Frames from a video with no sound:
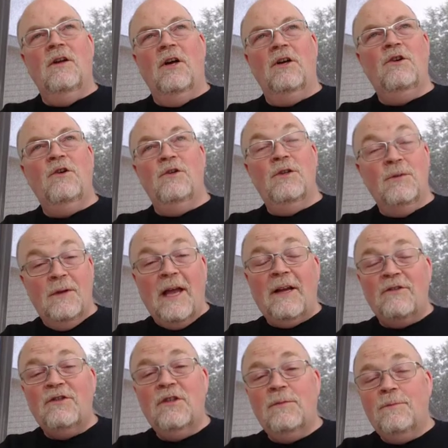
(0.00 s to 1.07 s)
occurs
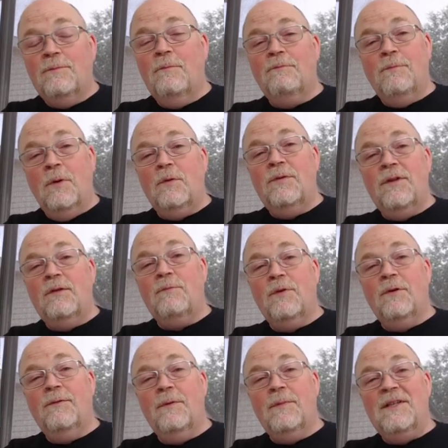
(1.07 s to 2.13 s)
actually both in
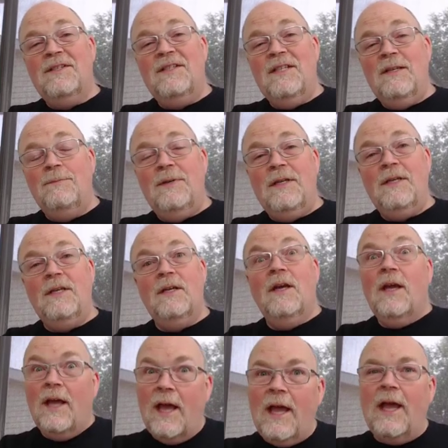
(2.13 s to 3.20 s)
Profibus DP
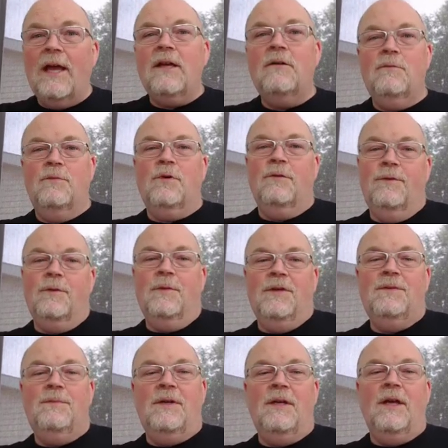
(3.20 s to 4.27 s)
and
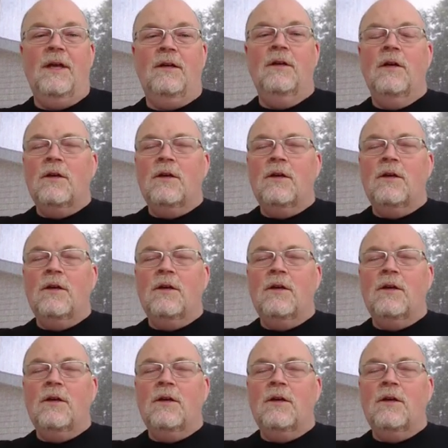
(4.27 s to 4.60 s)
Profibus PA.